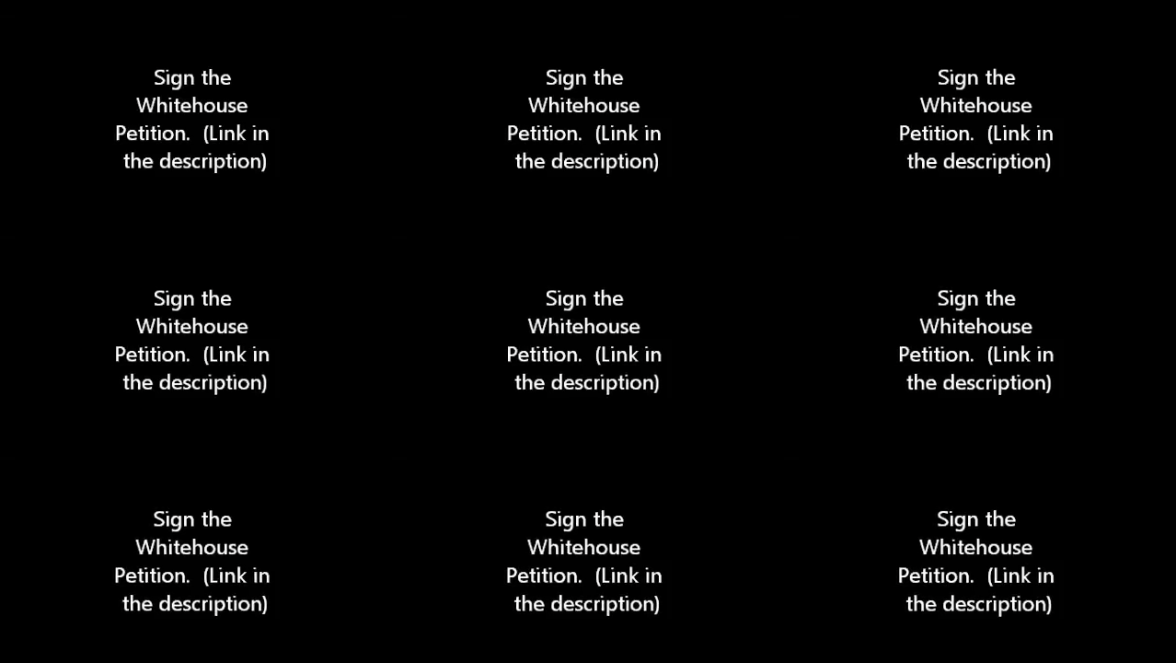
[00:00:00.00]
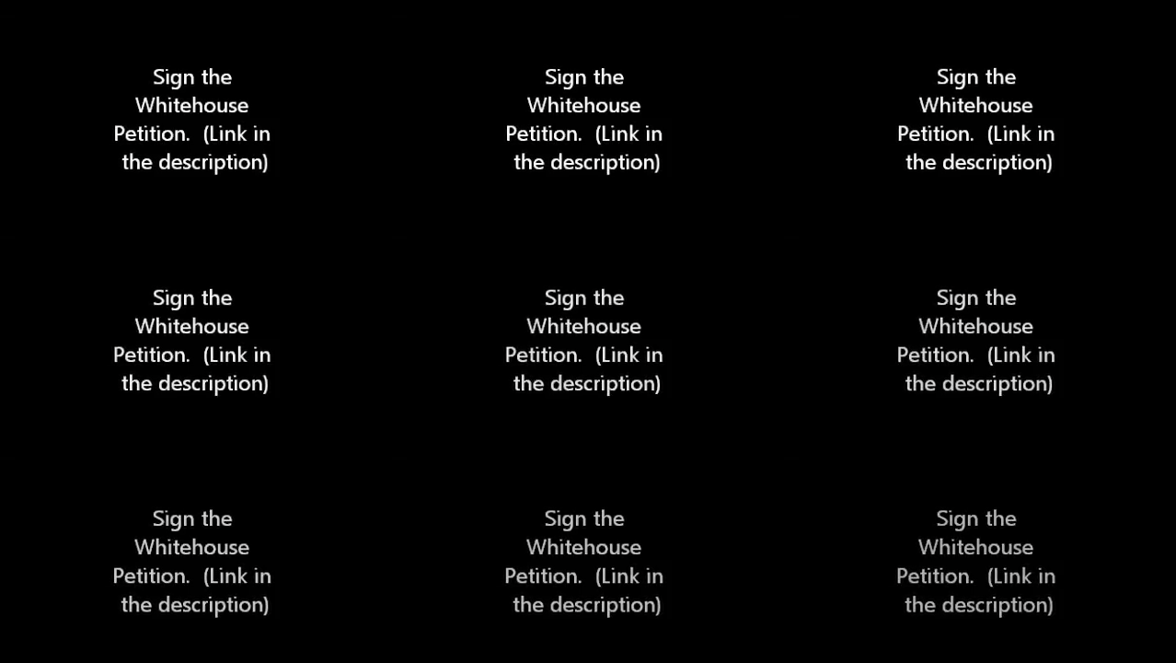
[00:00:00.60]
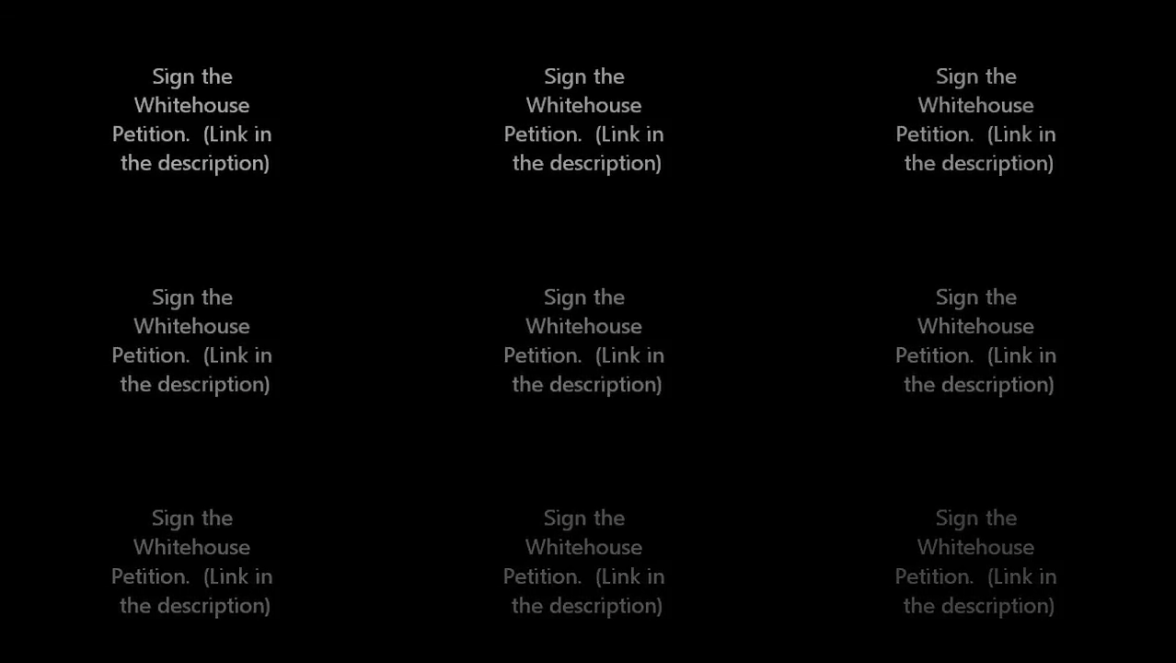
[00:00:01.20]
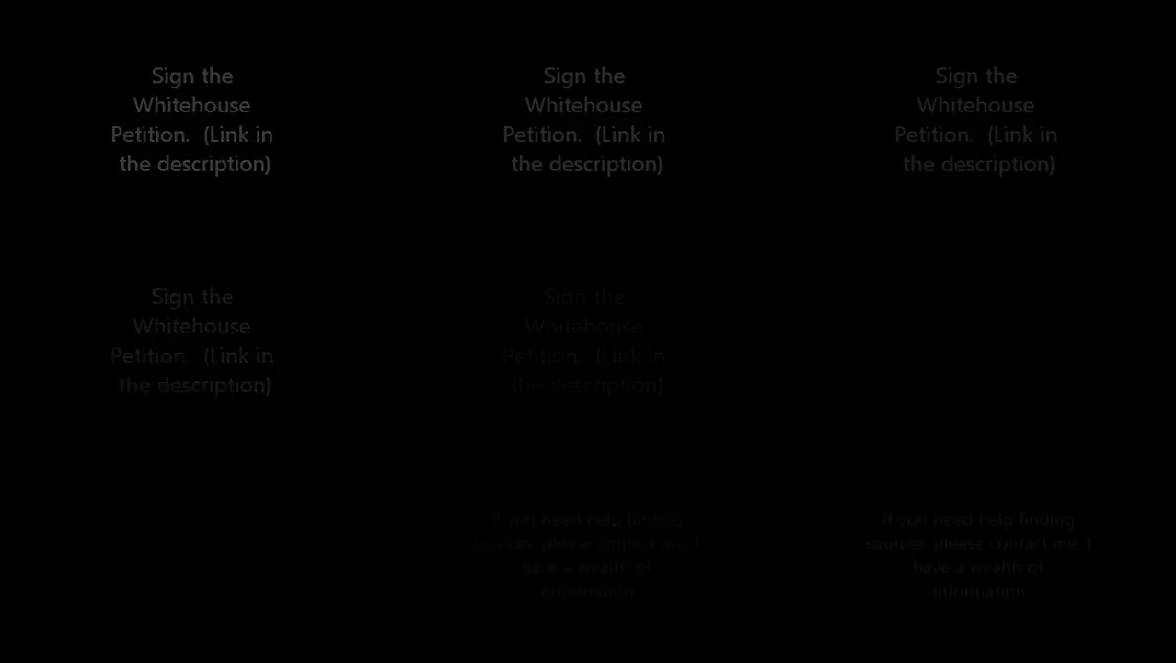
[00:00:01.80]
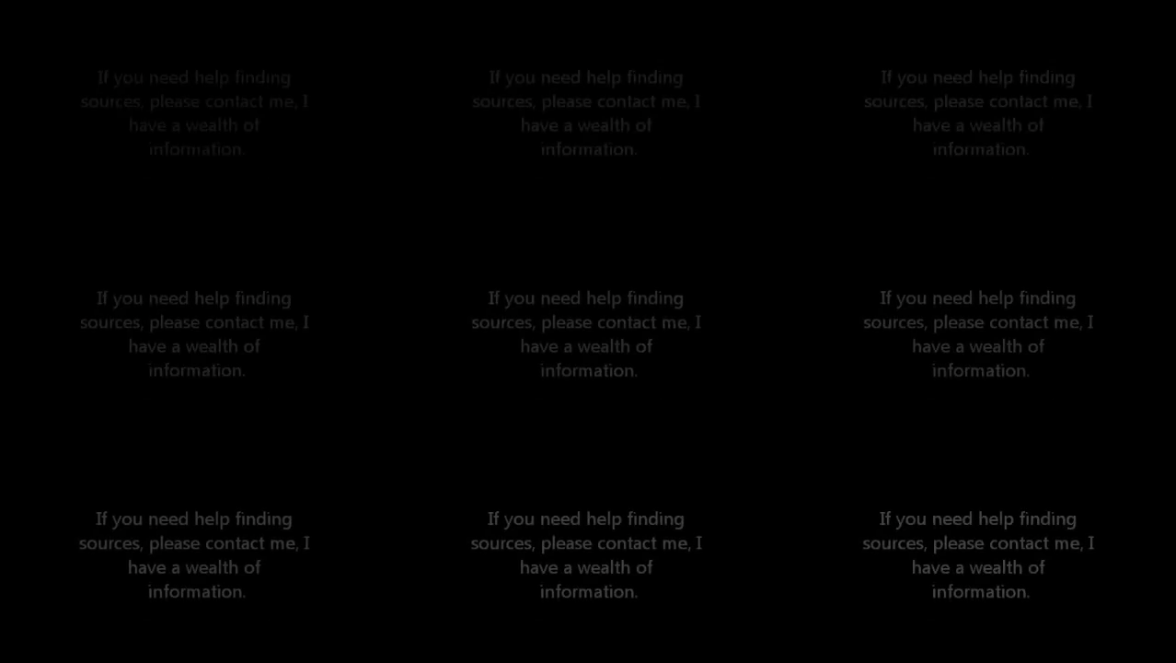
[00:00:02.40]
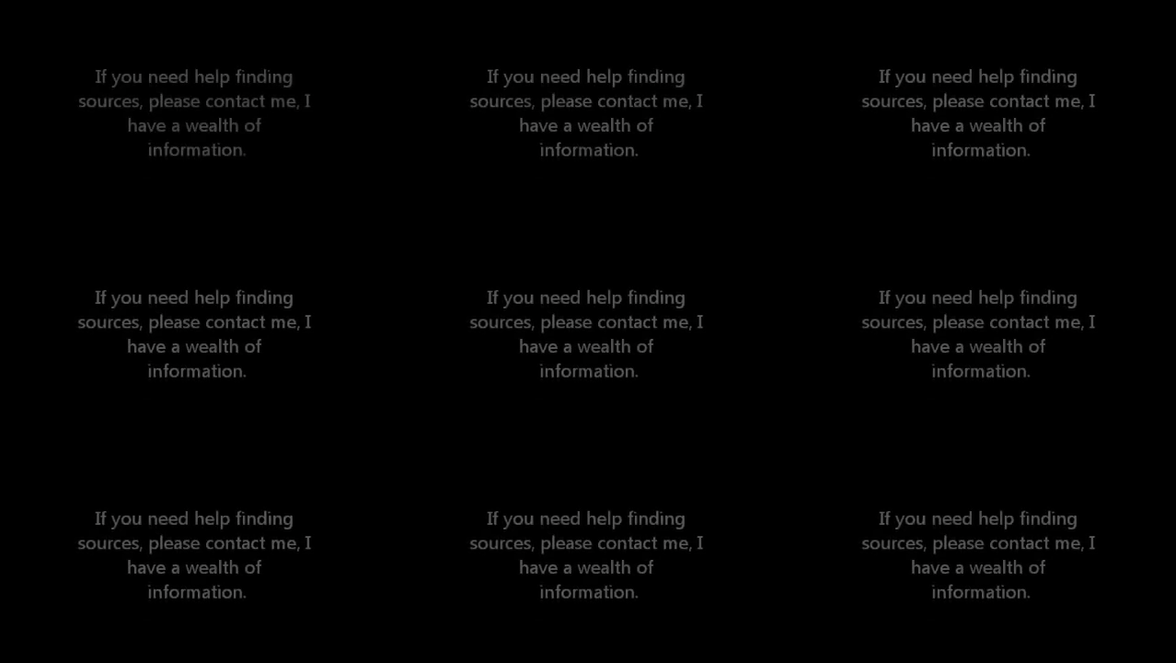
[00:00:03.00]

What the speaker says: (no speaker visible)